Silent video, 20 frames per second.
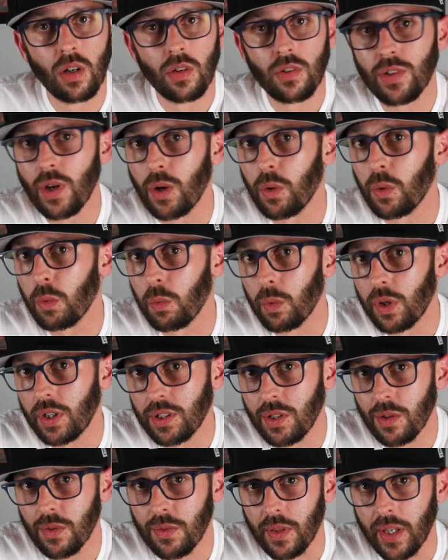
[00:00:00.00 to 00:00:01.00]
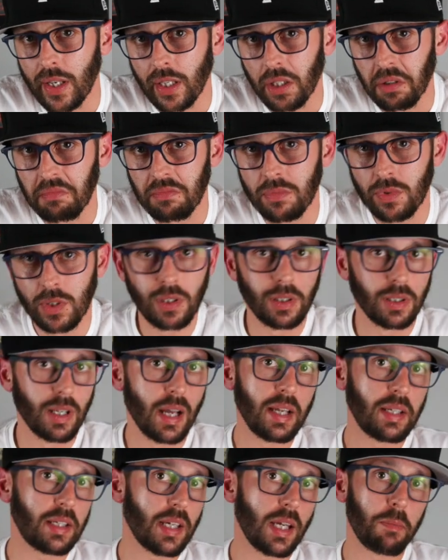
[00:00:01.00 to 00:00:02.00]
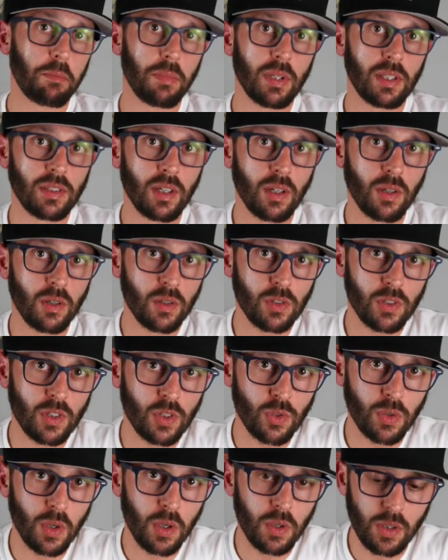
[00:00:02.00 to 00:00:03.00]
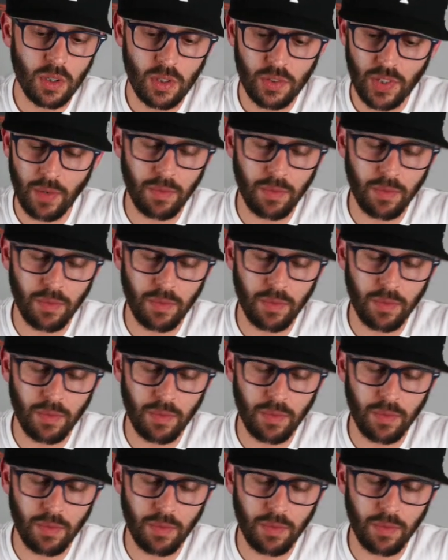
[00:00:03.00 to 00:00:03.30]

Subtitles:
So what do you think? Do you like 8Bitdo's controllers?